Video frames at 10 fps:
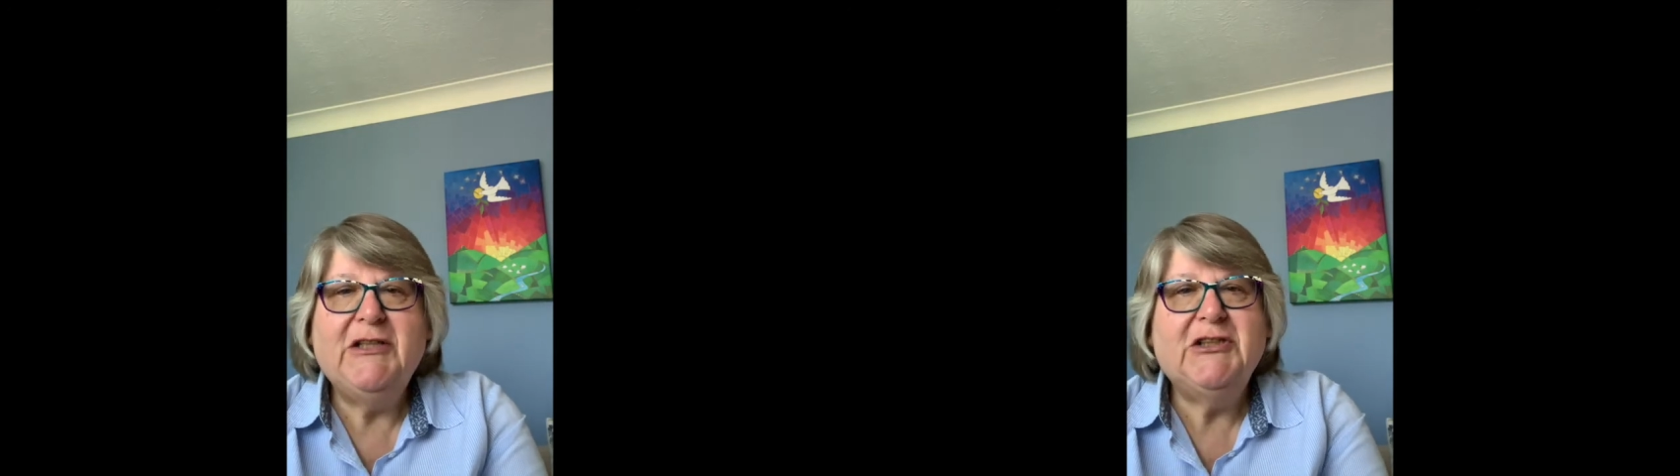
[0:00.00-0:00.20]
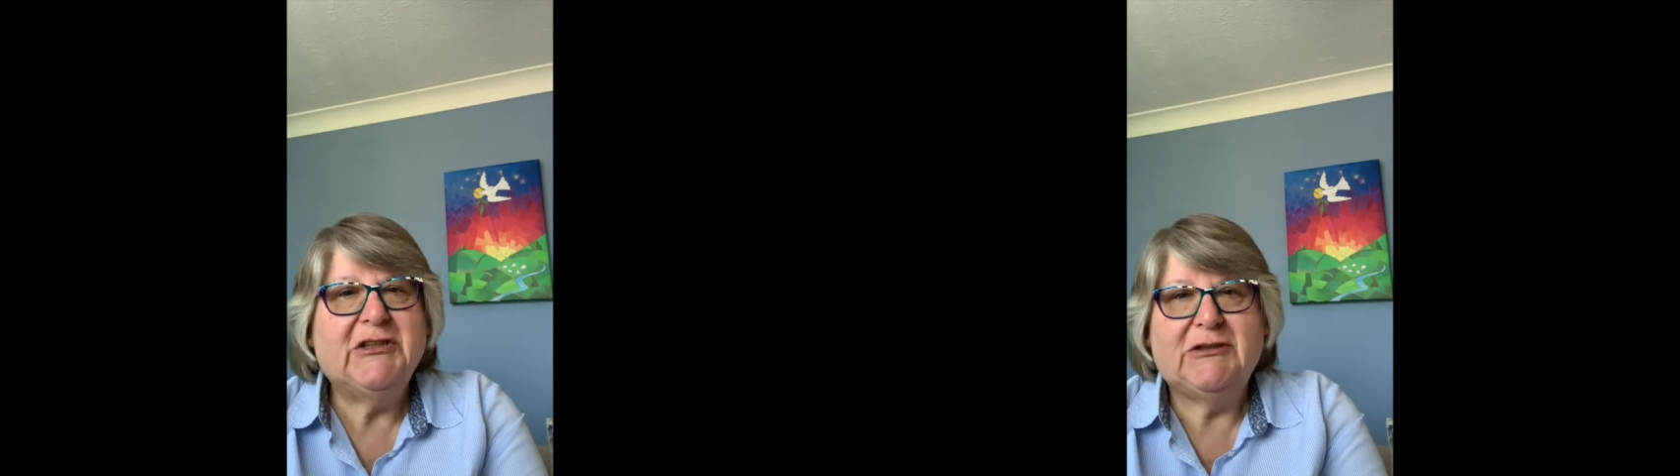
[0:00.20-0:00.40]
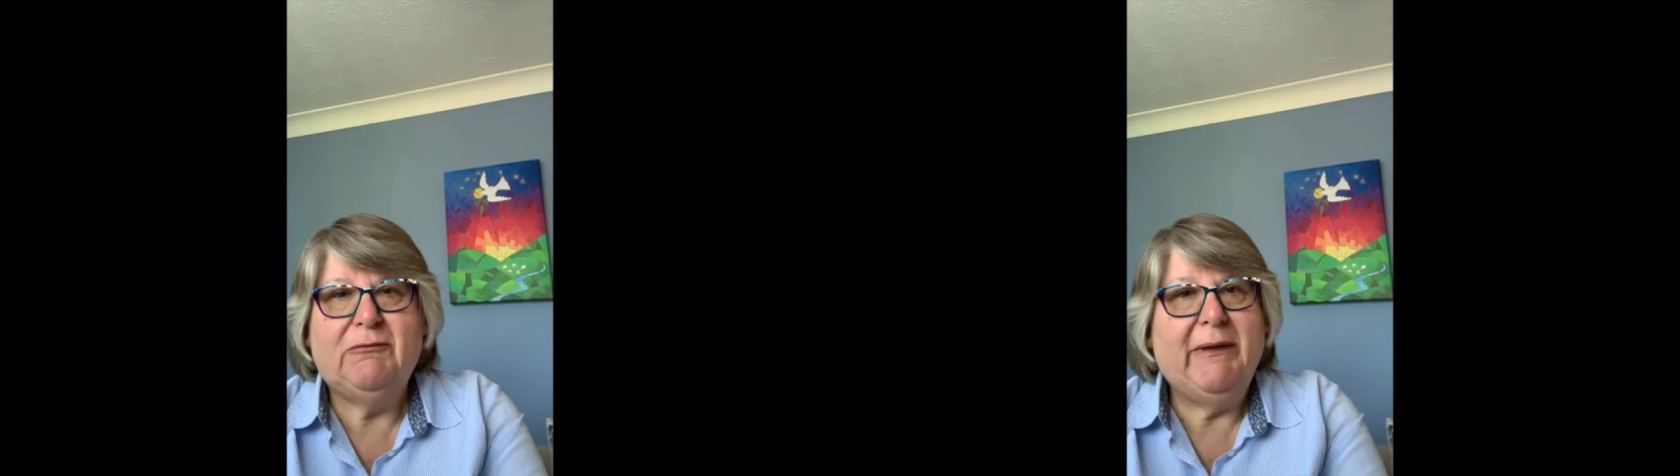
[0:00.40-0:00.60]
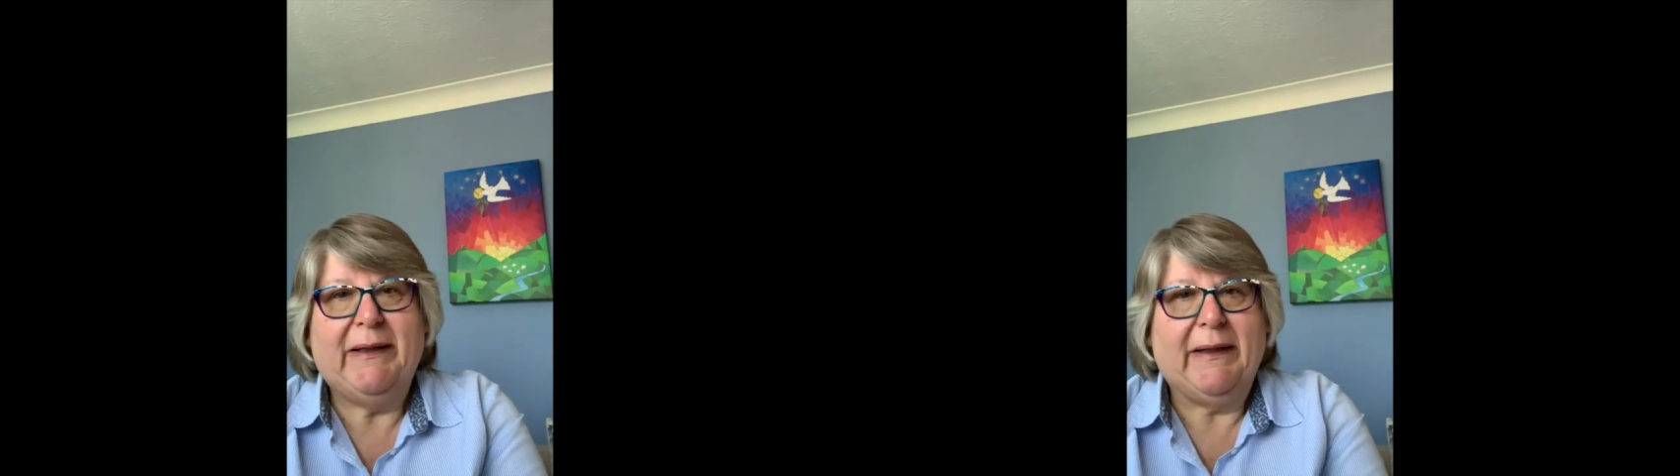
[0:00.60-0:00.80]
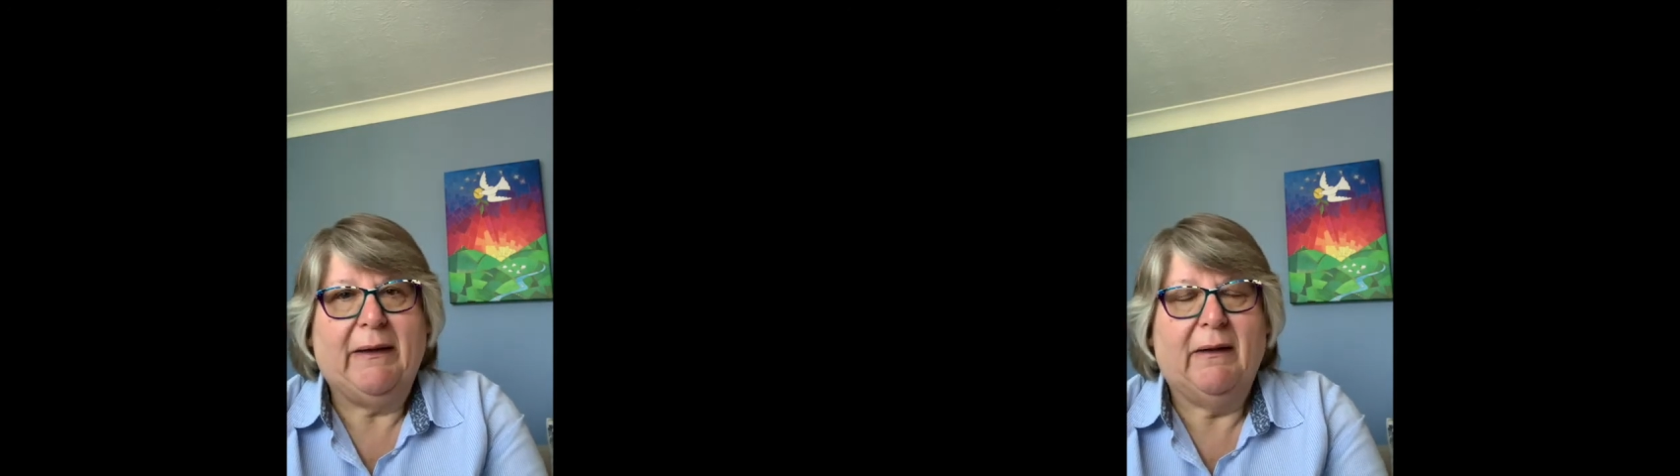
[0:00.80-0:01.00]
just
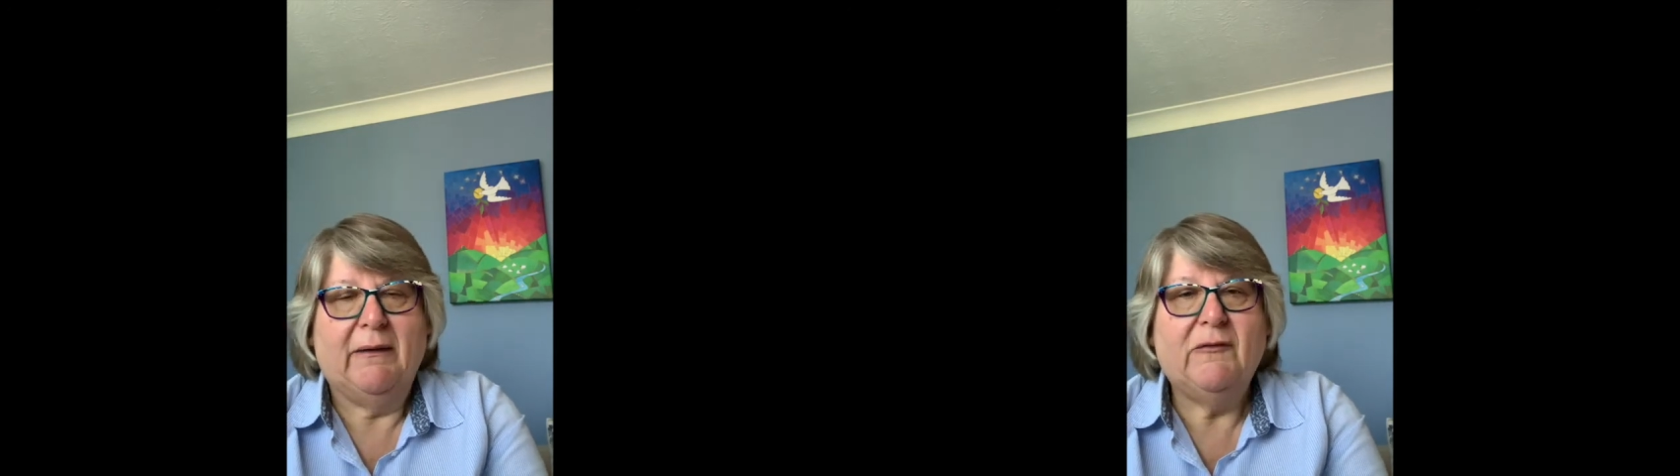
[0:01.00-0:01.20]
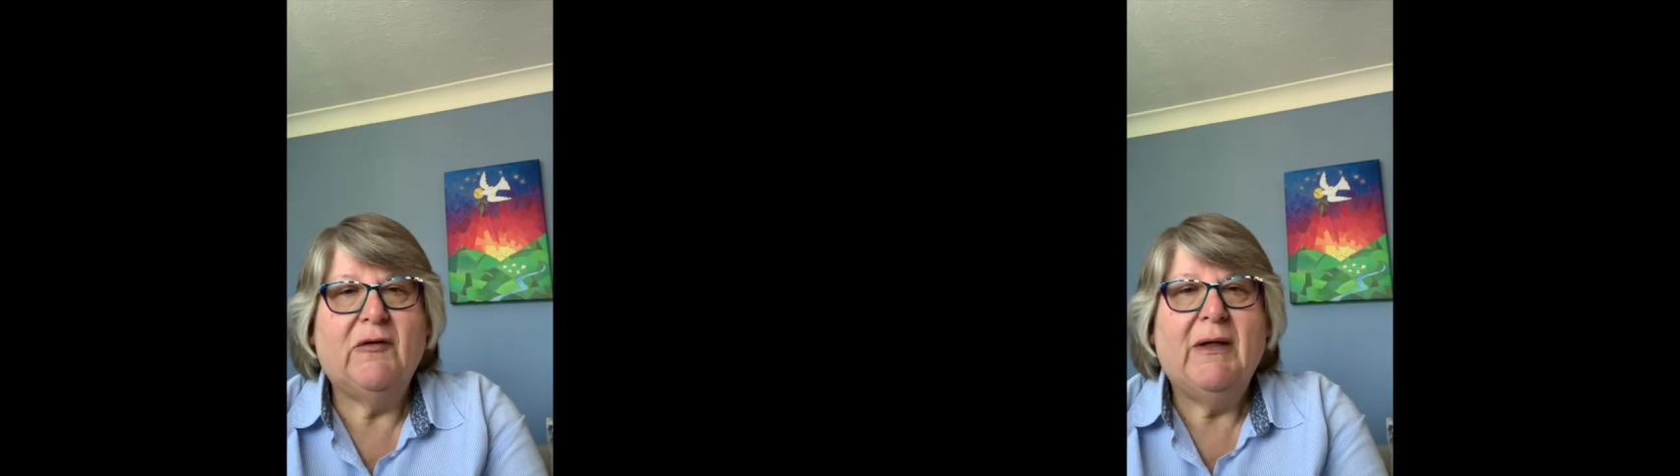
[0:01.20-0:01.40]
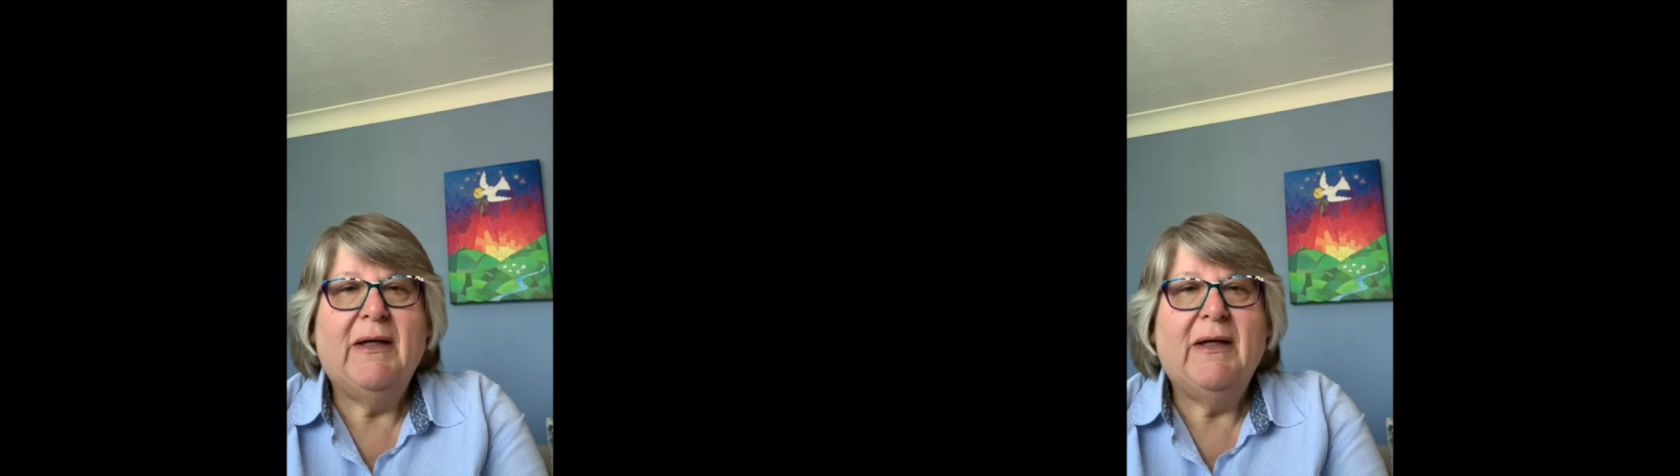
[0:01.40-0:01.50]
really learnt